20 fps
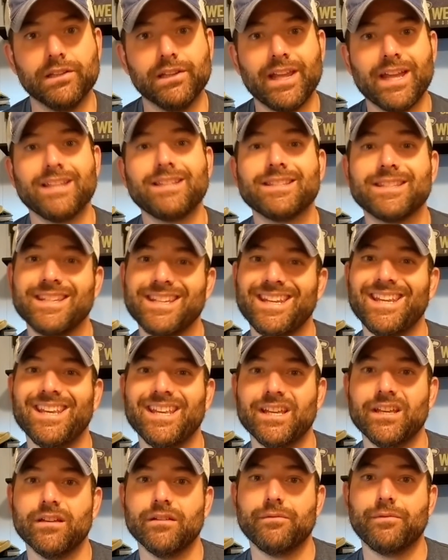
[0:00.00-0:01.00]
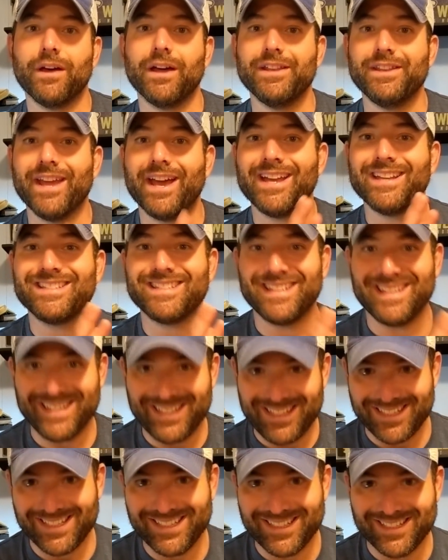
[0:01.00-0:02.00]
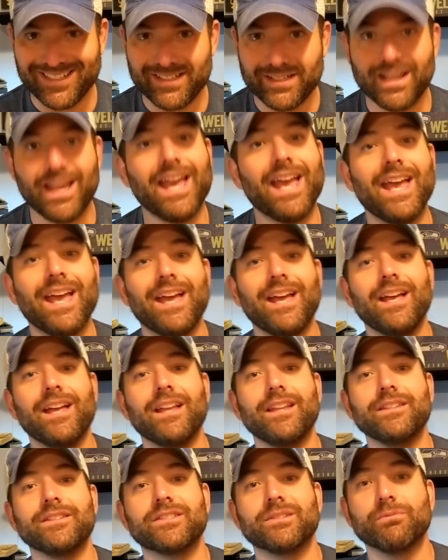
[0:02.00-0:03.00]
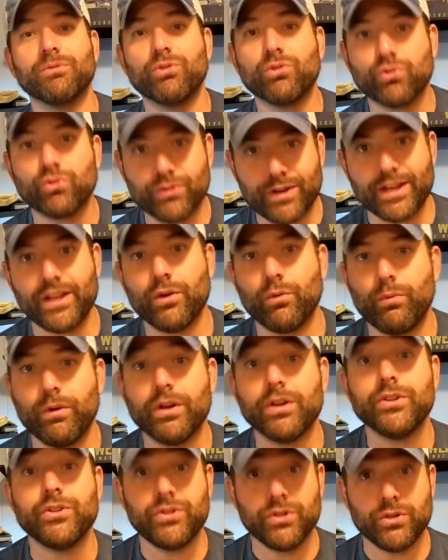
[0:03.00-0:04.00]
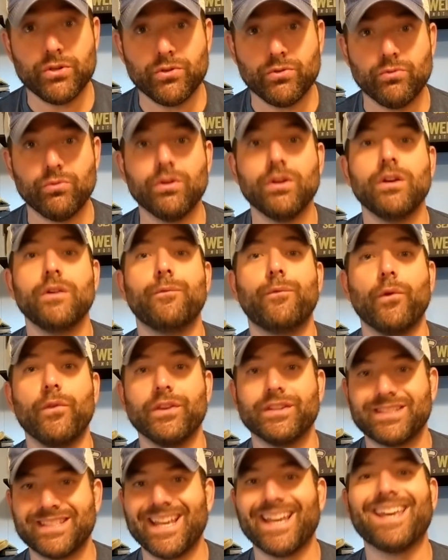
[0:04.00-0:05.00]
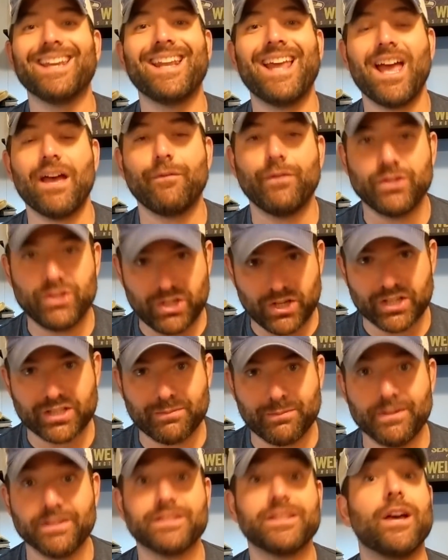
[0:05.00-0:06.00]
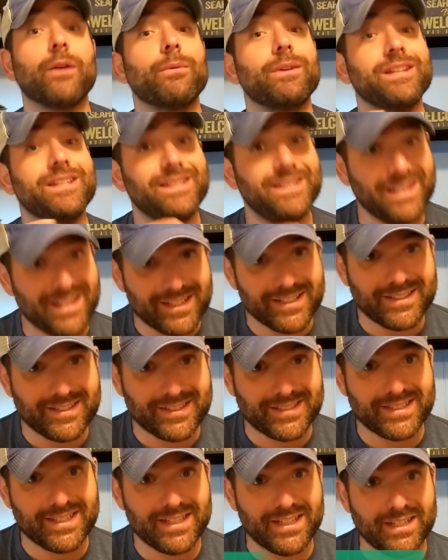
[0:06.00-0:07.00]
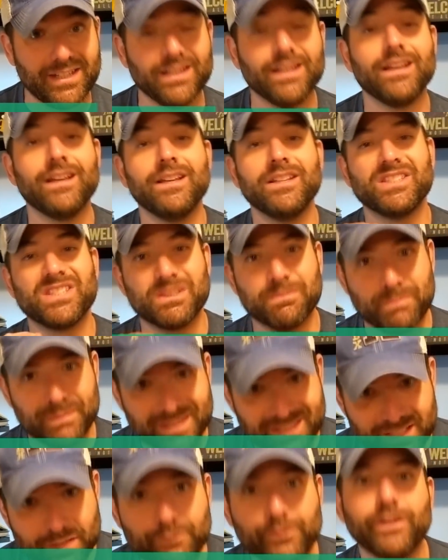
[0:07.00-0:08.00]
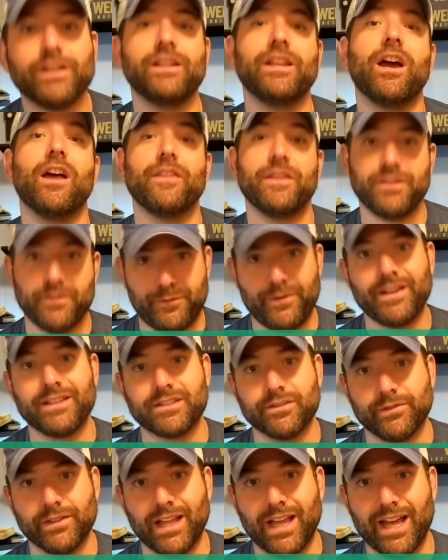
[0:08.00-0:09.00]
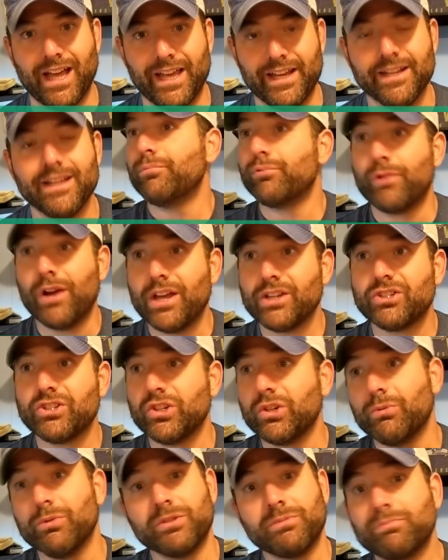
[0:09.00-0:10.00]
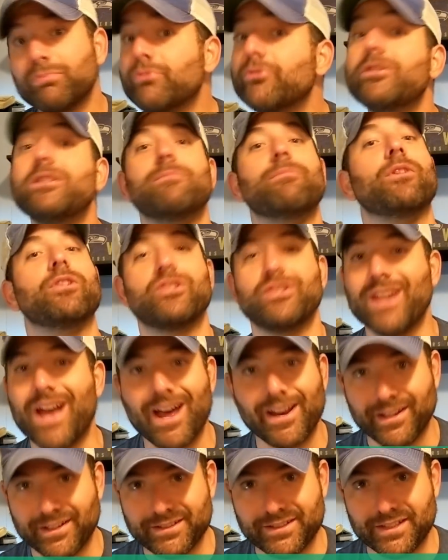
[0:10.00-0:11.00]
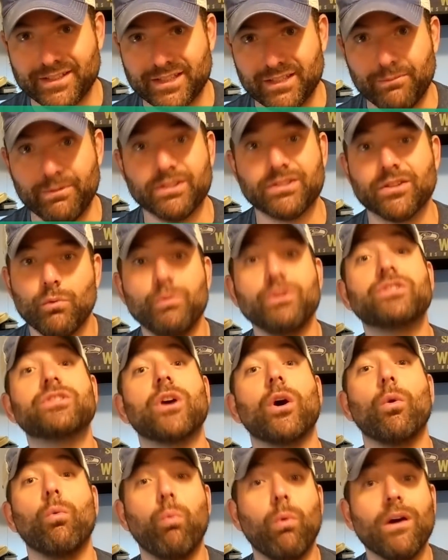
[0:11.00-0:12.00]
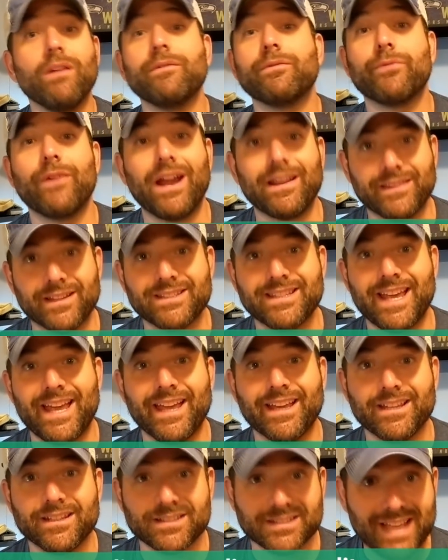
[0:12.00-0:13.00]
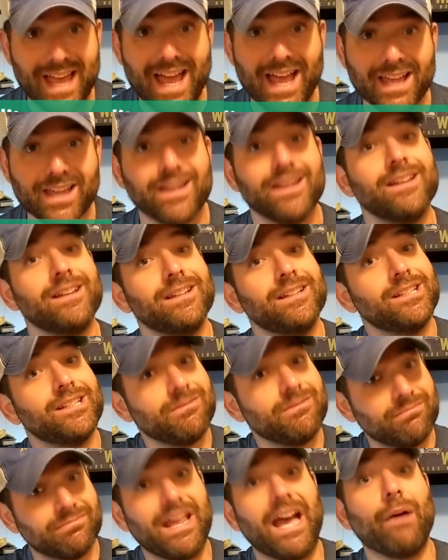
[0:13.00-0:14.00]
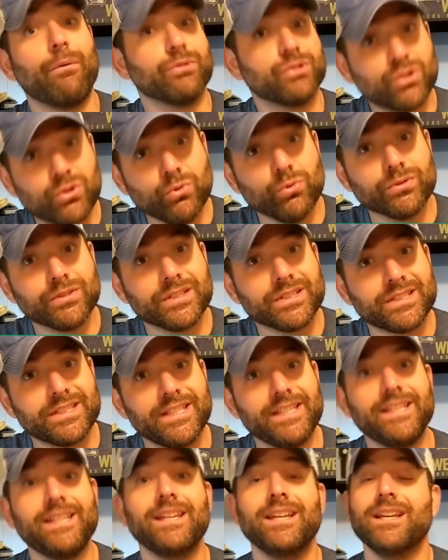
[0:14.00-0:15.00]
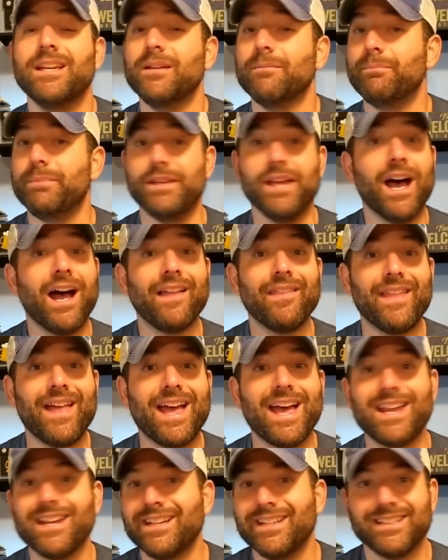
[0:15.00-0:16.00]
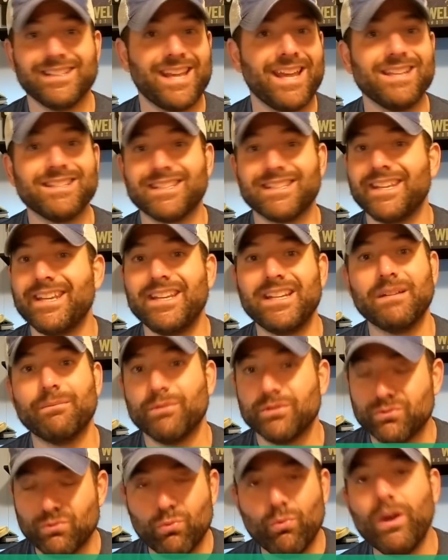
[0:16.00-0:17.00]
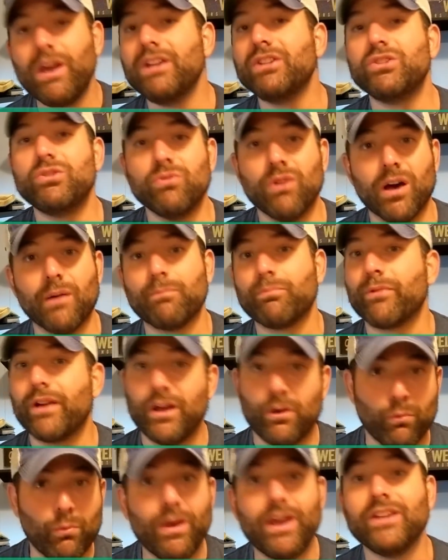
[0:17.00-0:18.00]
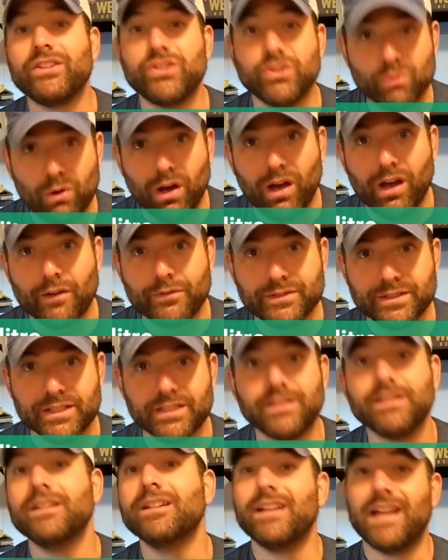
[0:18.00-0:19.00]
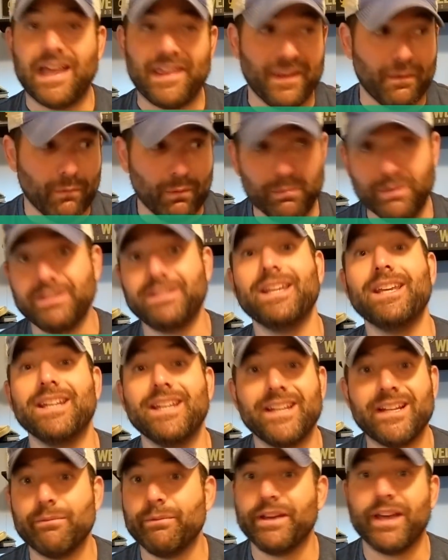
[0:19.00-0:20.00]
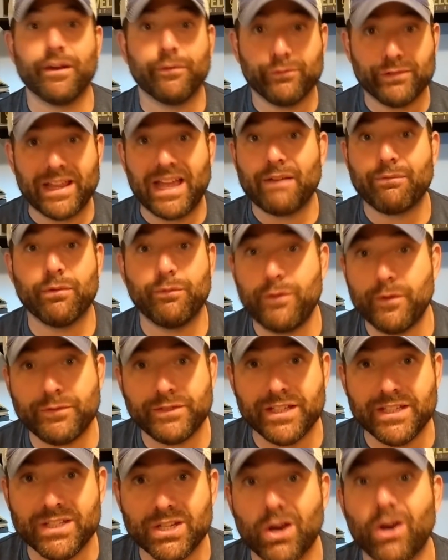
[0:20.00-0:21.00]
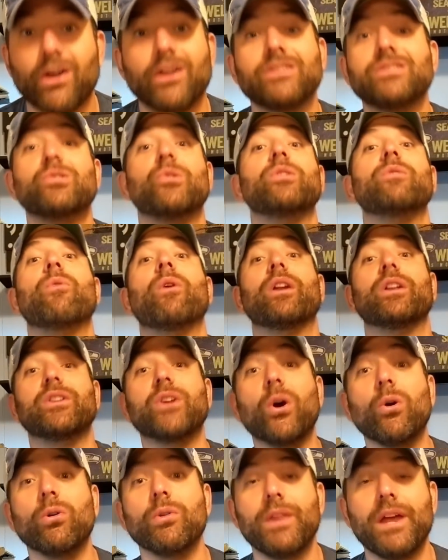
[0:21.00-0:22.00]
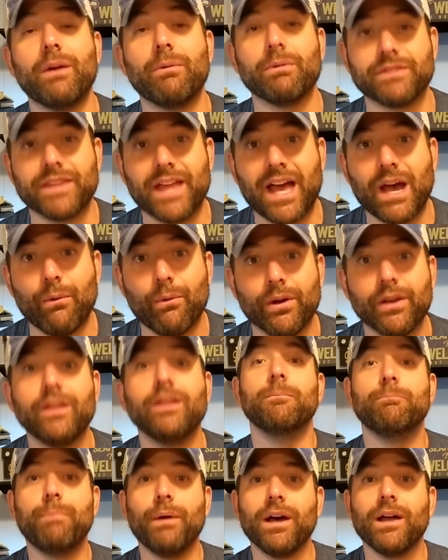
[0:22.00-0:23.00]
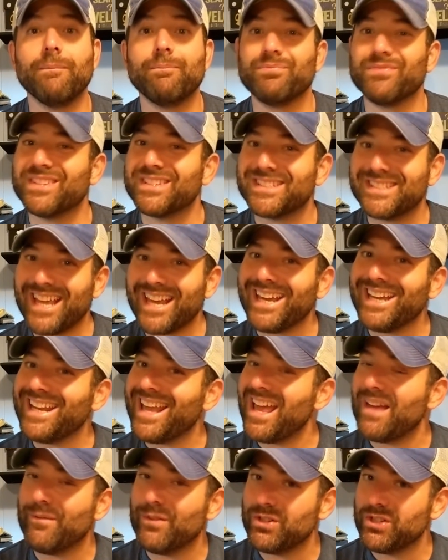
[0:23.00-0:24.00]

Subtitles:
let's give a nice in and some credit where due for the second half adjustments that we did see, specifically on the defensive line. Pressure was pretty much non-existent. We saw one Frank the Tank sack. That was cool to see. Beyond that, Case Keenum was way too upright, way too often. And then when we did hit him, we got flagged for 15 yards. Don't even want to go there with that one. But the second half